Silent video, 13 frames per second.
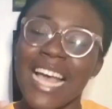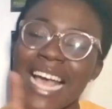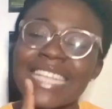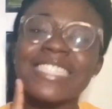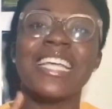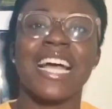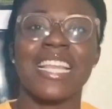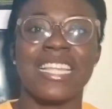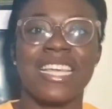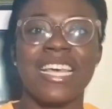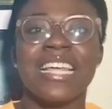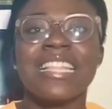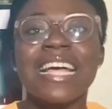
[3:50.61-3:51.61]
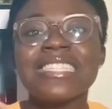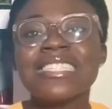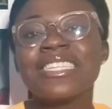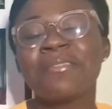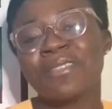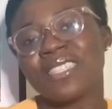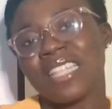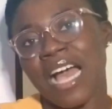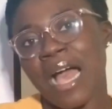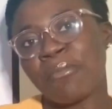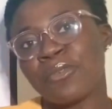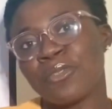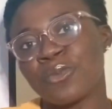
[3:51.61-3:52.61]
Exactly. That's the same thing that
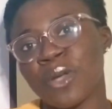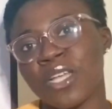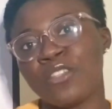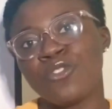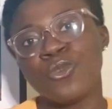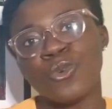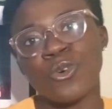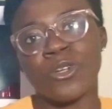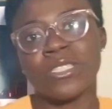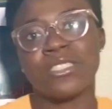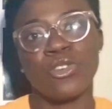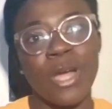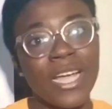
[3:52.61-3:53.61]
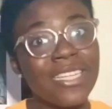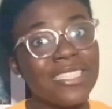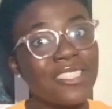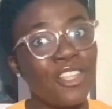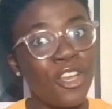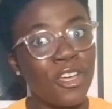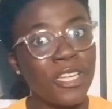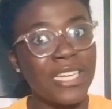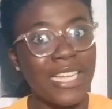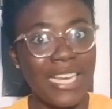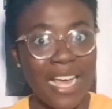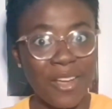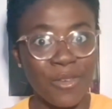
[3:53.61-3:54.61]
happens when you're trying to learn a
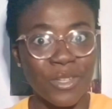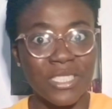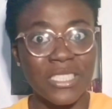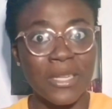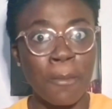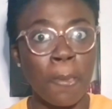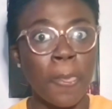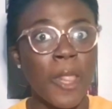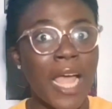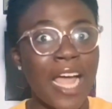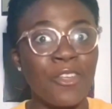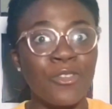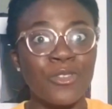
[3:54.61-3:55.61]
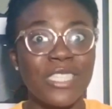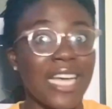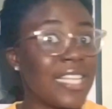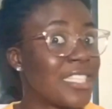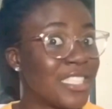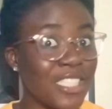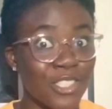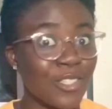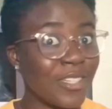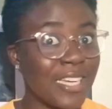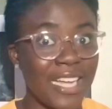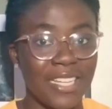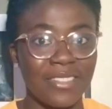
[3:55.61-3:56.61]
language and there is a
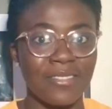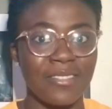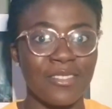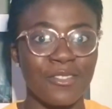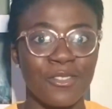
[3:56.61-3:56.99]
disconnect.